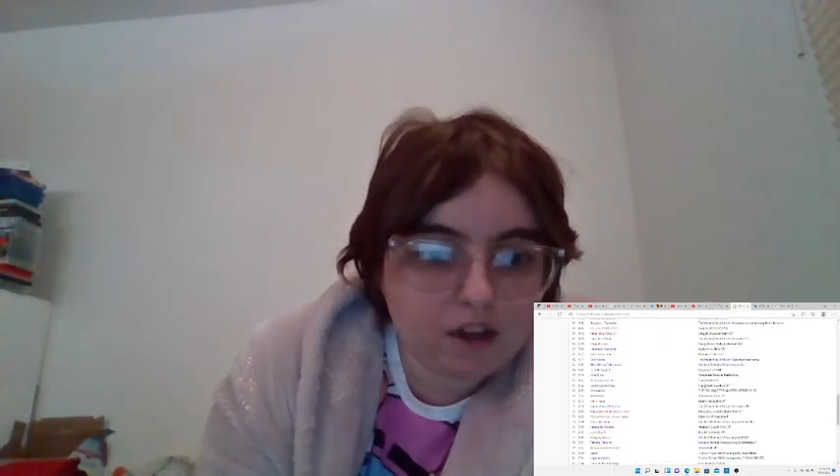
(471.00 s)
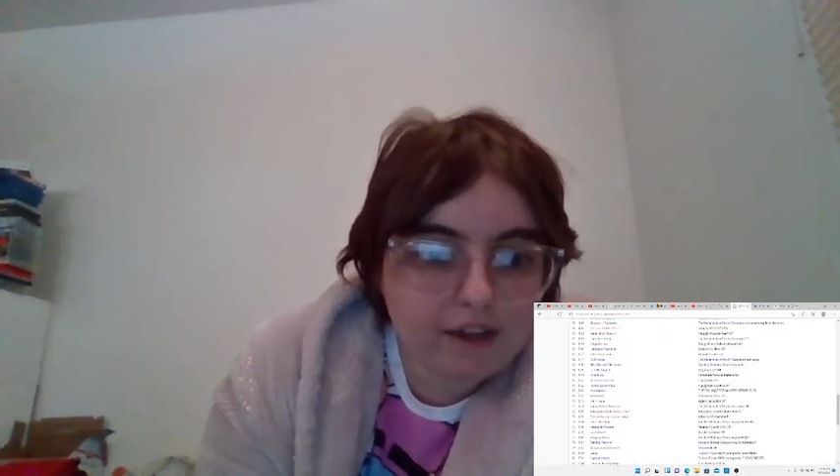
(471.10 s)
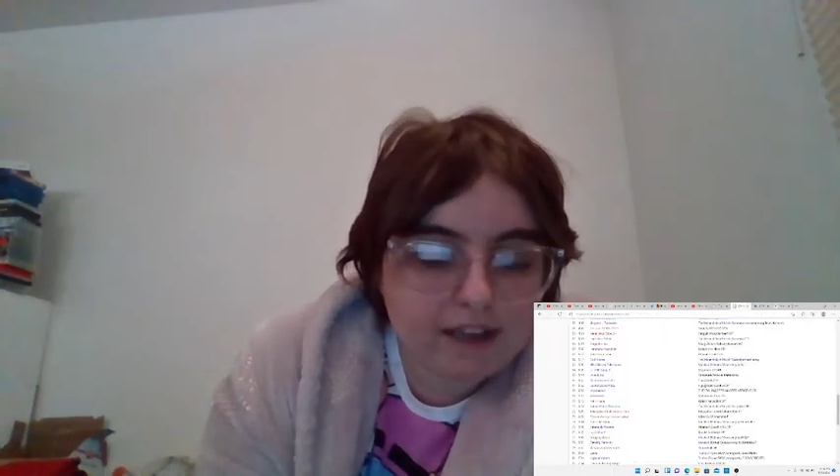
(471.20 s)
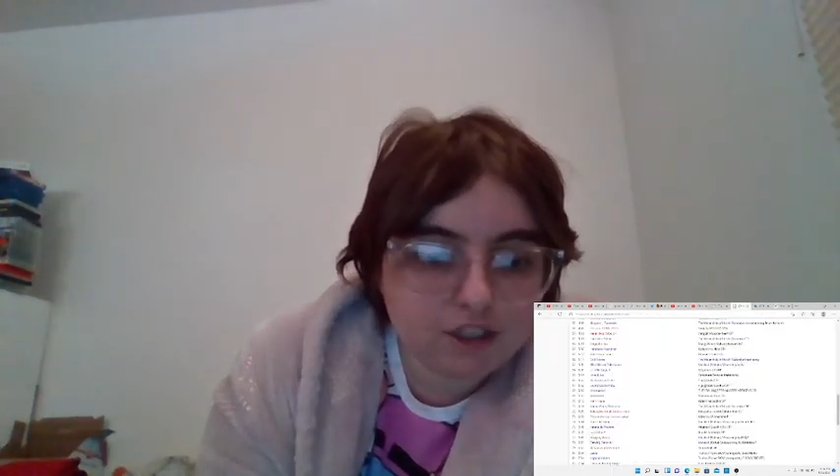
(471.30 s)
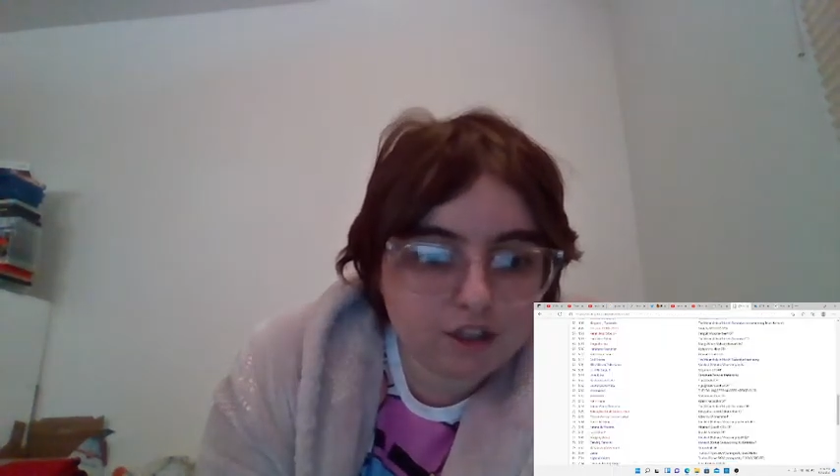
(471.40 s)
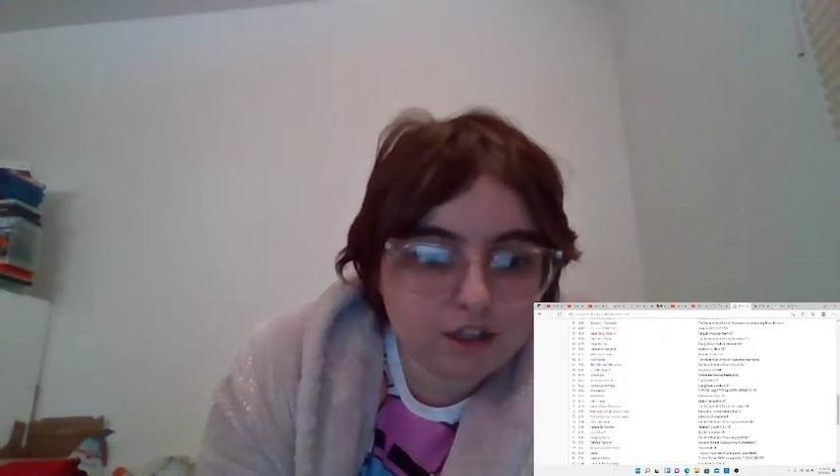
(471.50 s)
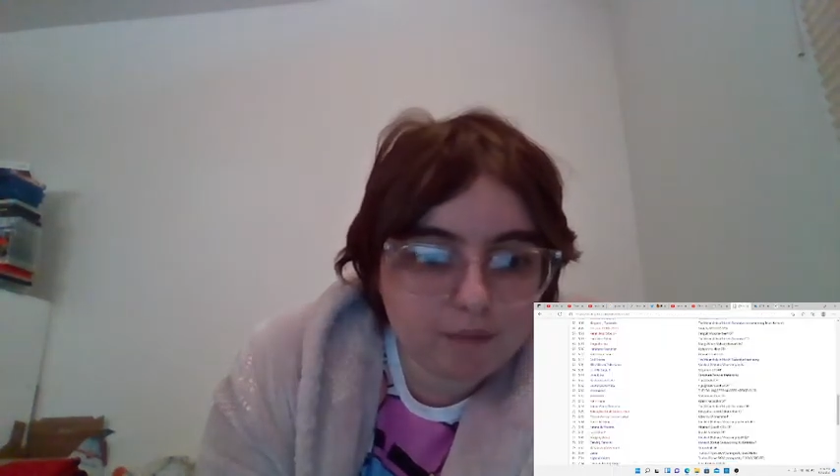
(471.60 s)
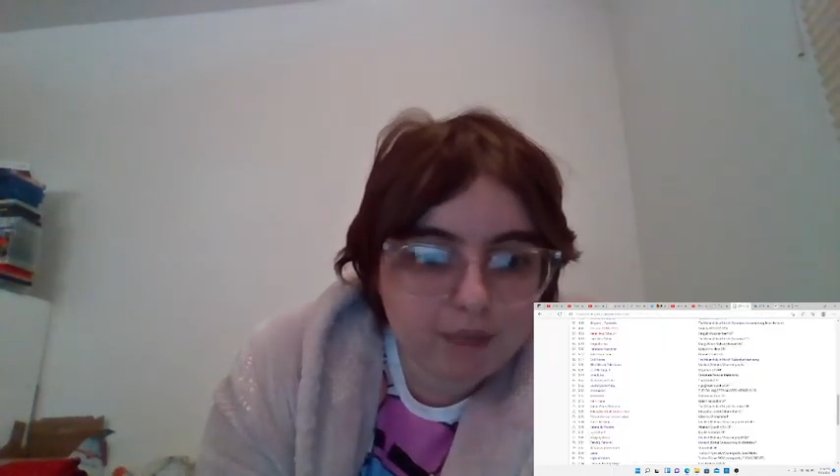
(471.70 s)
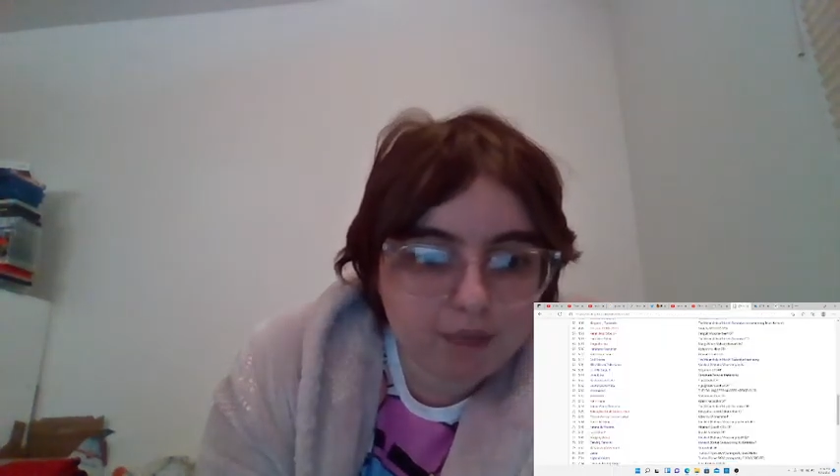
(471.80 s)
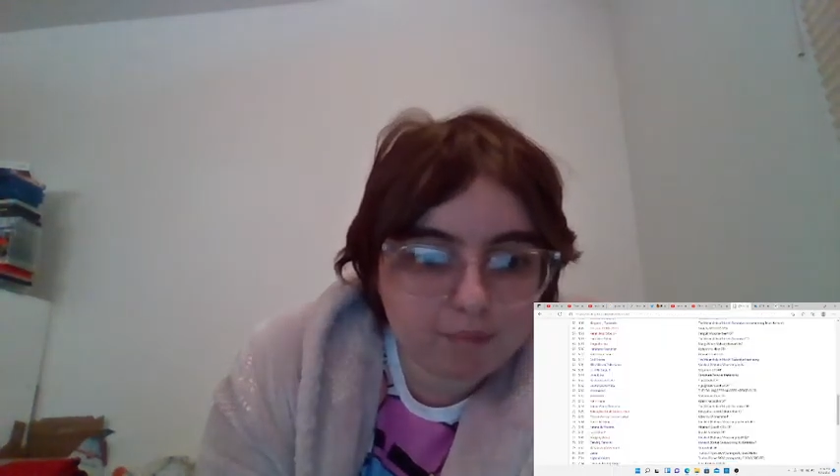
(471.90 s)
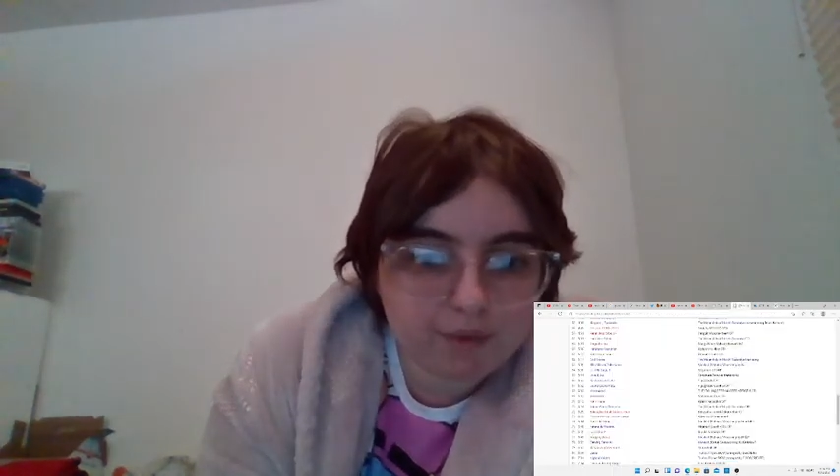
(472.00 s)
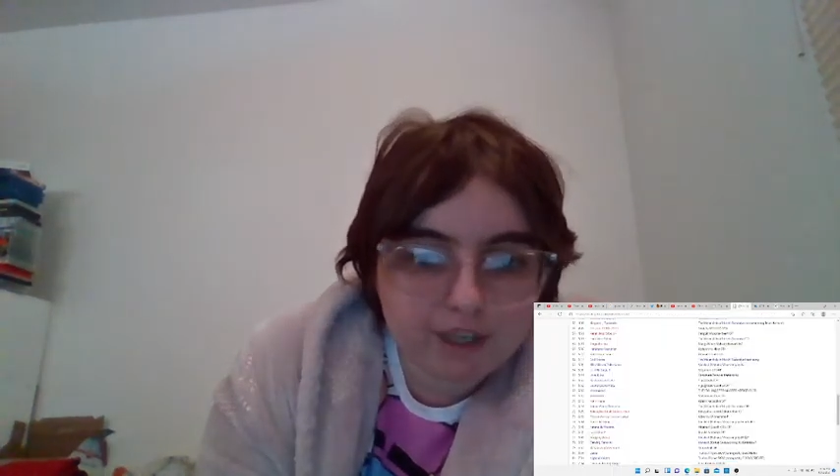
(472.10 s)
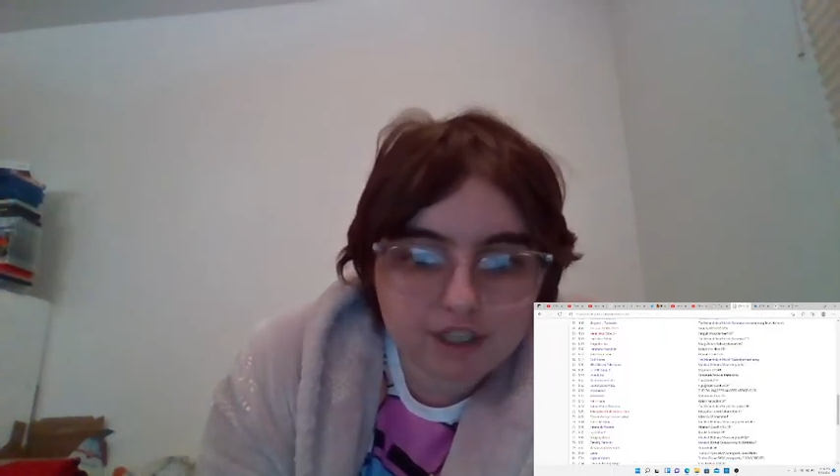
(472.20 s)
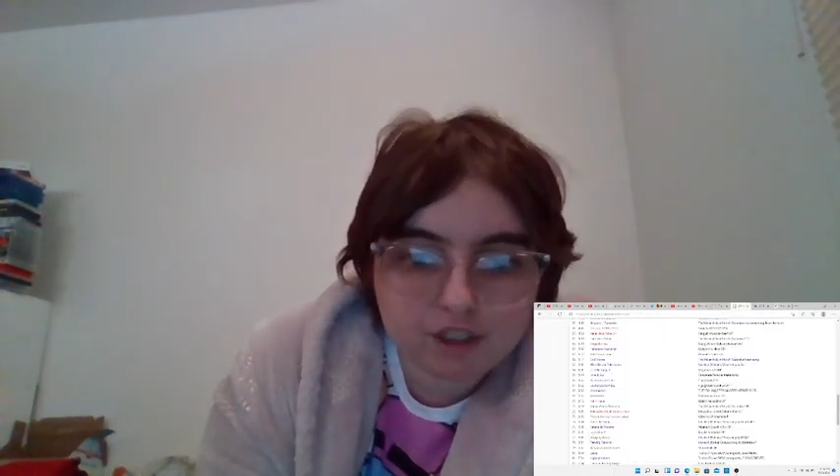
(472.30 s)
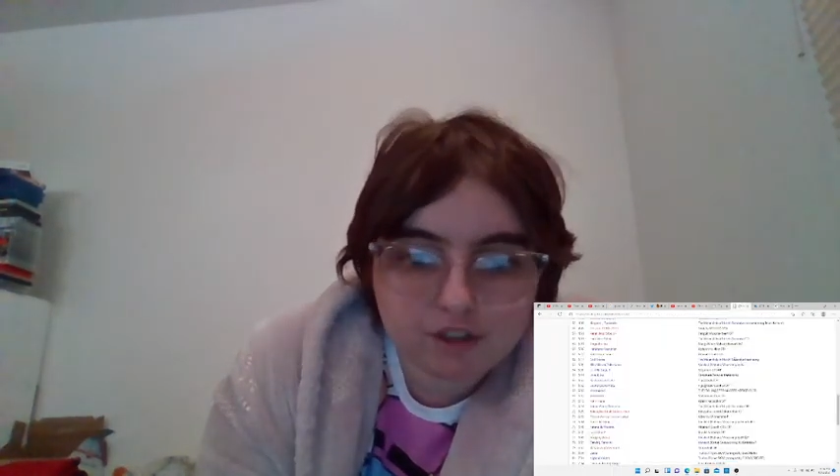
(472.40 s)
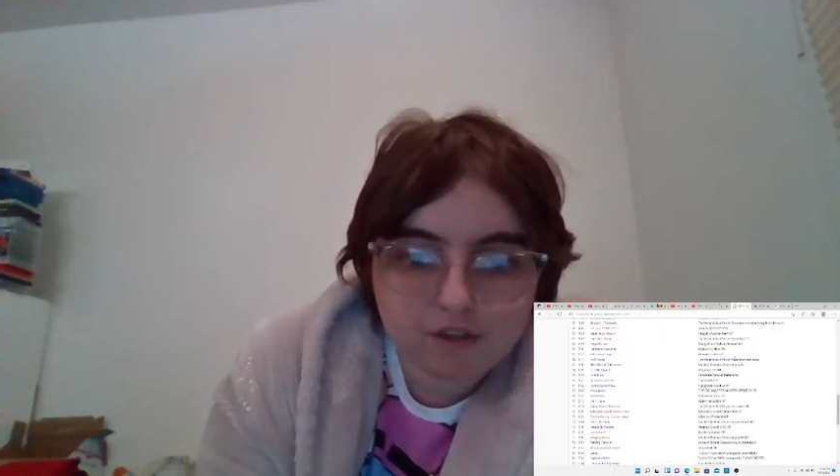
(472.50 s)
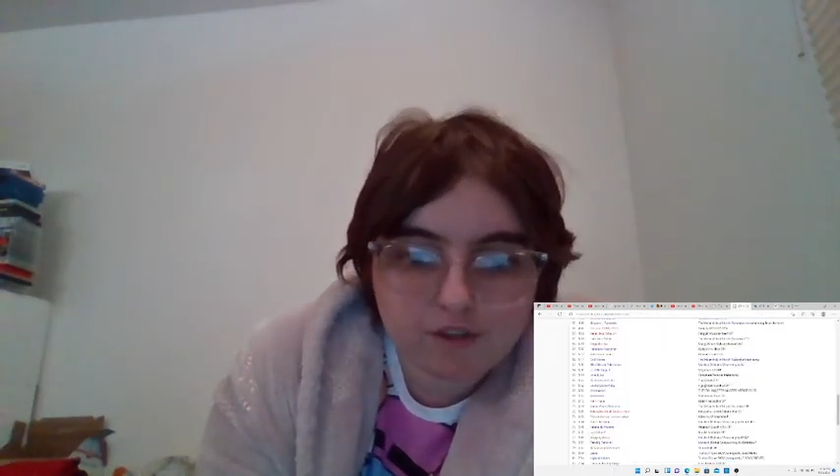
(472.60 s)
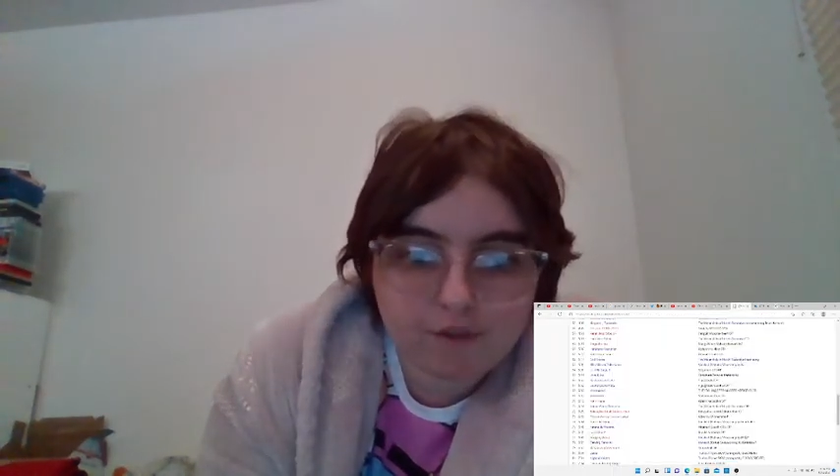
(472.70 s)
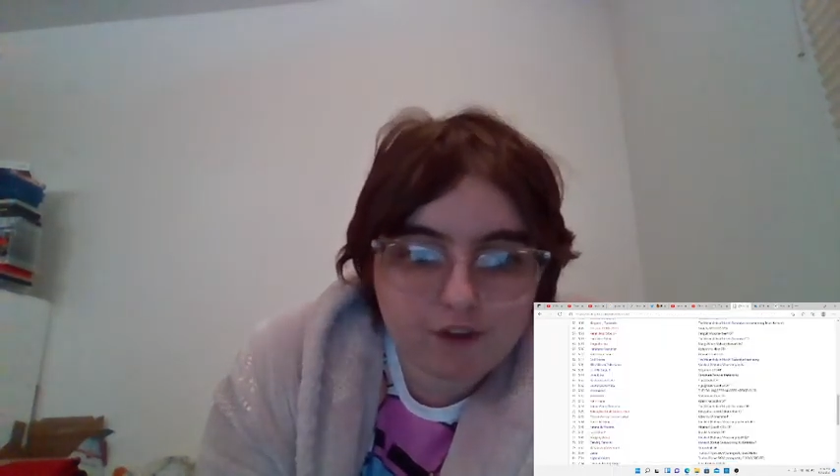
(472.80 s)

Uh, Clash on the Big Bridge